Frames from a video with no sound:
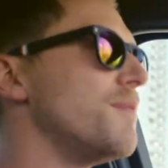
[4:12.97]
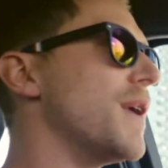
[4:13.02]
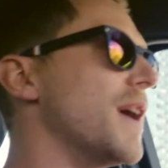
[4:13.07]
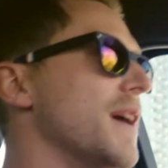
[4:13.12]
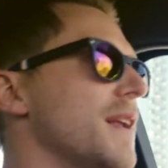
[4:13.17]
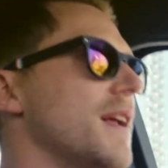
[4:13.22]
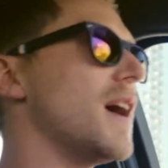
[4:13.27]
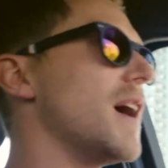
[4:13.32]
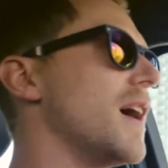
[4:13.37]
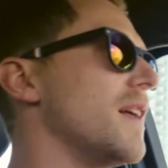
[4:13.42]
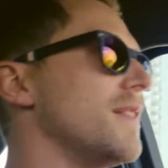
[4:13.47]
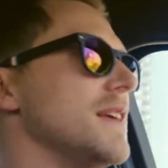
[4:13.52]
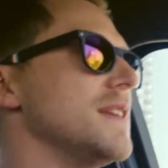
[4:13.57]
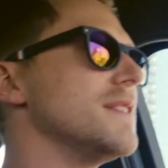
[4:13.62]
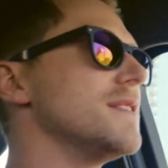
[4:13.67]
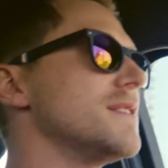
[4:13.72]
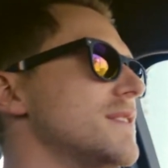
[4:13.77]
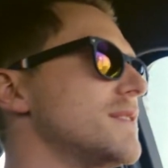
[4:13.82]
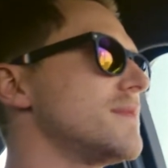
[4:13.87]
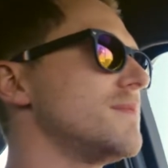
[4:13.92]
but
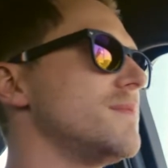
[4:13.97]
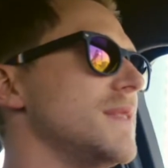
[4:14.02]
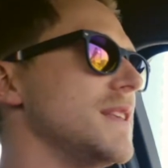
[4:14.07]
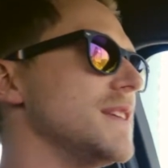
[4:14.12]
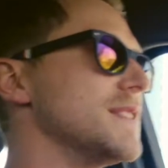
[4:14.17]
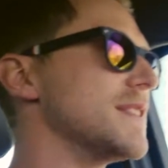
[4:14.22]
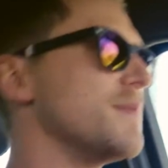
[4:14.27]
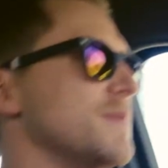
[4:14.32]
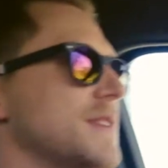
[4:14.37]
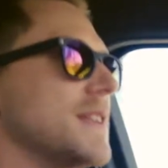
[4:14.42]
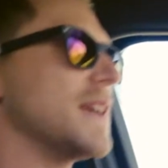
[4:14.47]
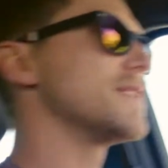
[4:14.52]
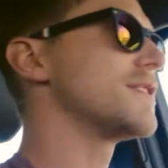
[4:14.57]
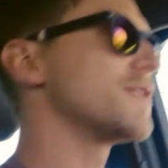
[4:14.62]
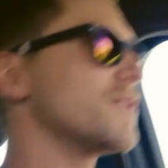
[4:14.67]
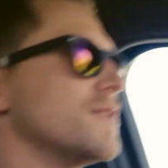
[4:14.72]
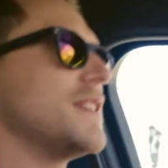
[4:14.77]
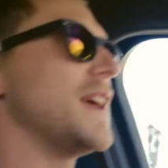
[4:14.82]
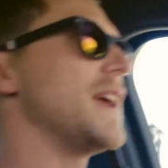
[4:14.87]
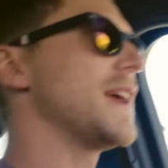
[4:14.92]
these
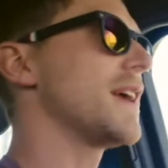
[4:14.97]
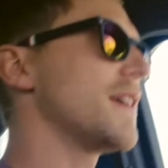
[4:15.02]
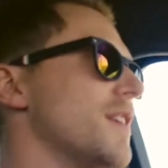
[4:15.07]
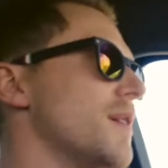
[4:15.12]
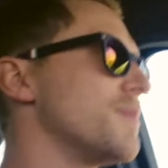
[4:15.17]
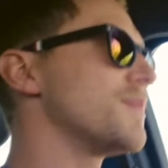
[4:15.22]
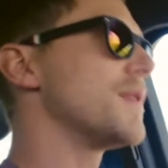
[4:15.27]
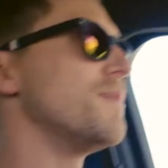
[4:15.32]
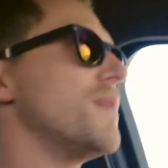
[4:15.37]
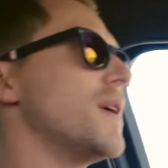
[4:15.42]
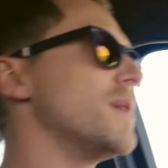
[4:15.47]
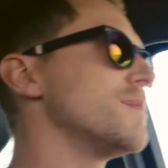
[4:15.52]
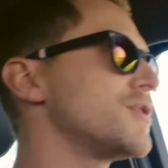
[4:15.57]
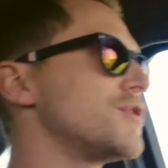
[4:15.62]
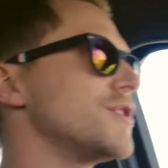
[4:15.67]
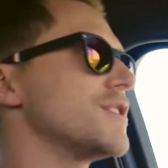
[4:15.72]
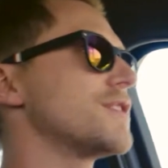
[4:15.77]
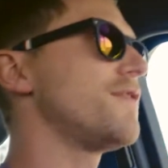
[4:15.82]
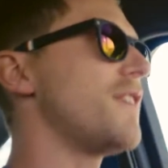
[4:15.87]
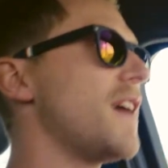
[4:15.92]
MCSs are taking up the bumps
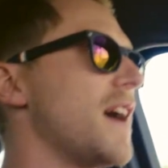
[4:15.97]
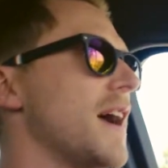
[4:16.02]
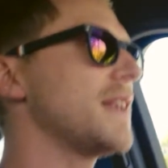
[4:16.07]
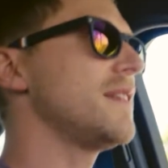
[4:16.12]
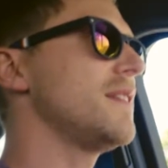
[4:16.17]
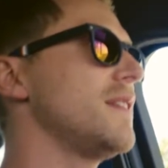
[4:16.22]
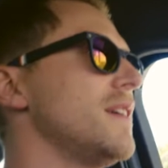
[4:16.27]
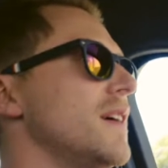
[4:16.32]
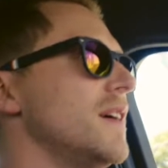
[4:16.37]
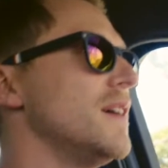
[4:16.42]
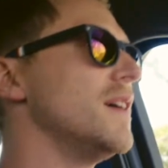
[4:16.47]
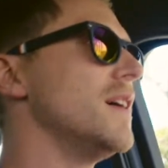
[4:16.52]
just fine.